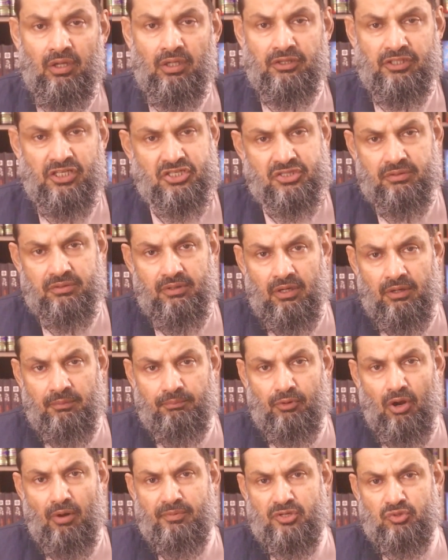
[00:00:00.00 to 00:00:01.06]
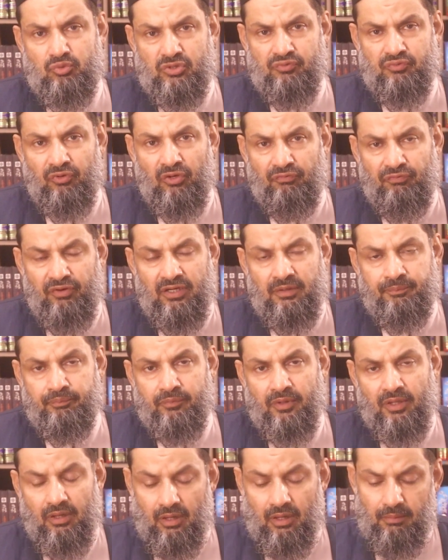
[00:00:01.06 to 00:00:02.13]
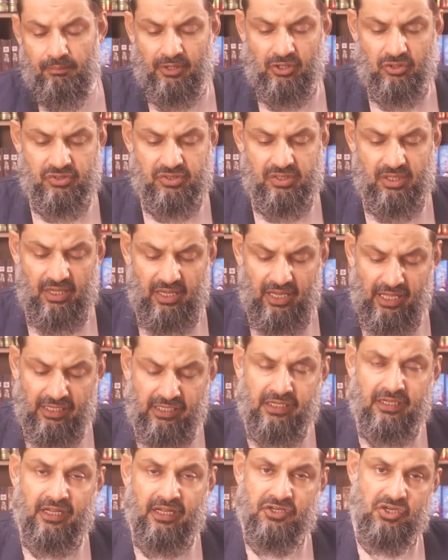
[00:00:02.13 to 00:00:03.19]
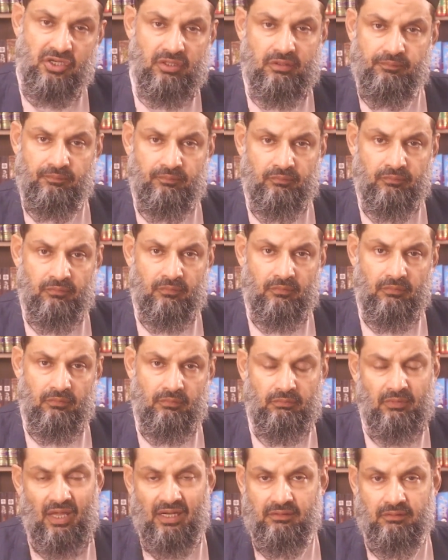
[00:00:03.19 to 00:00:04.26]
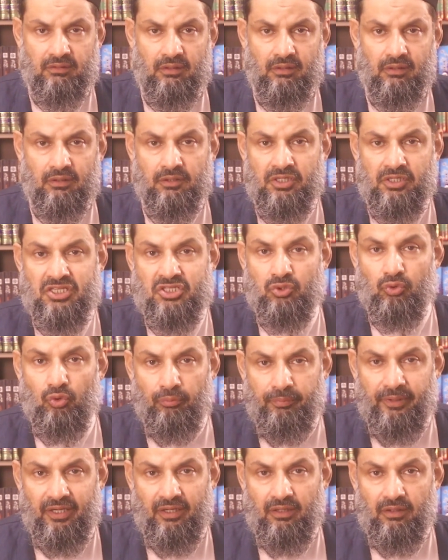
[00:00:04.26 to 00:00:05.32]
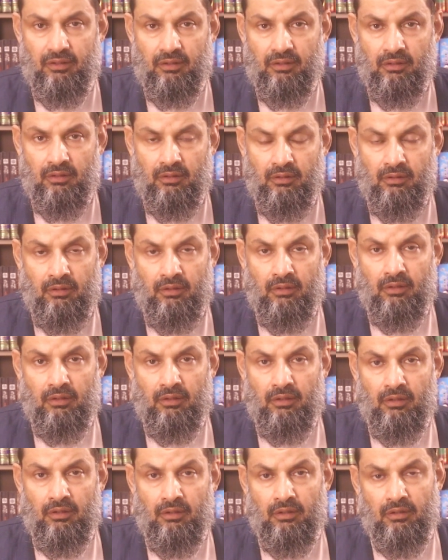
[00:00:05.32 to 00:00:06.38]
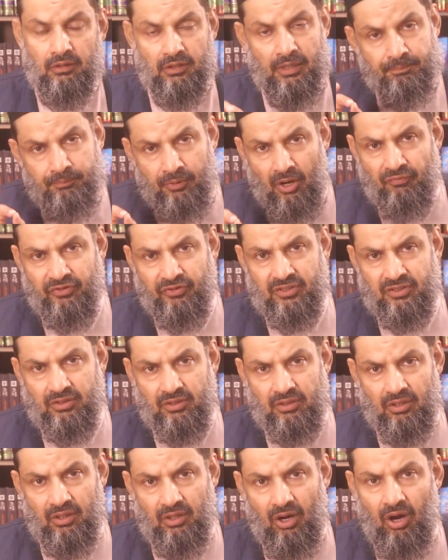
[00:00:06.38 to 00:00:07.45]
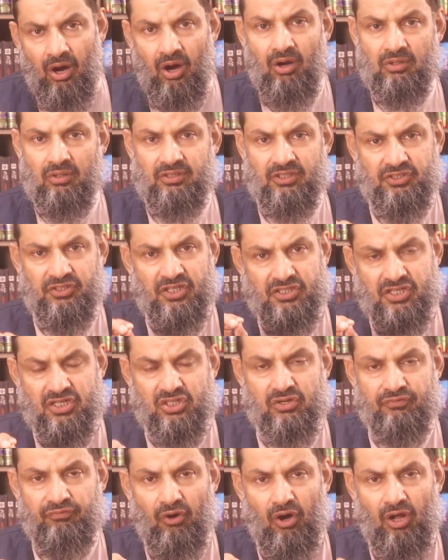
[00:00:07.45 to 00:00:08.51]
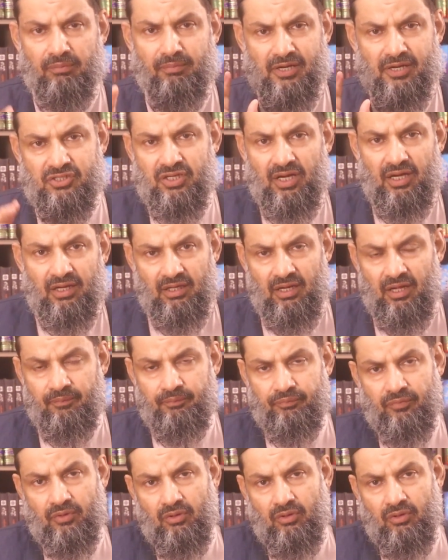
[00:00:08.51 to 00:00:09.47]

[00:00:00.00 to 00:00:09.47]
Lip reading: this promise was fulfilled? Because any nation that disobey the Prophet or the teachings of Almighty Allah,